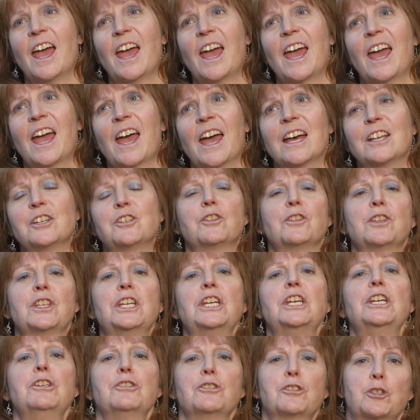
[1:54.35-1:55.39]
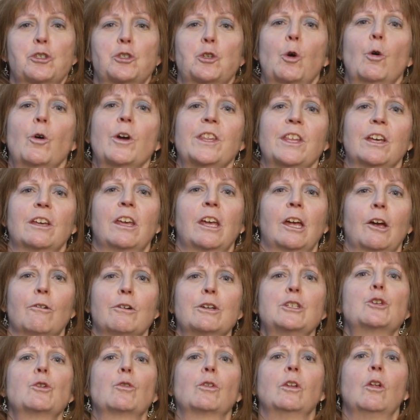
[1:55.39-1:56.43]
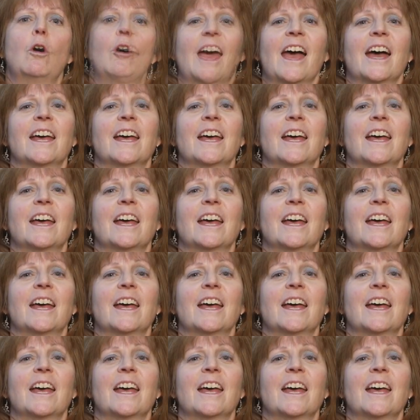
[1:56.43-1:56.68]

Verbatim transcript: and the story that carries you along.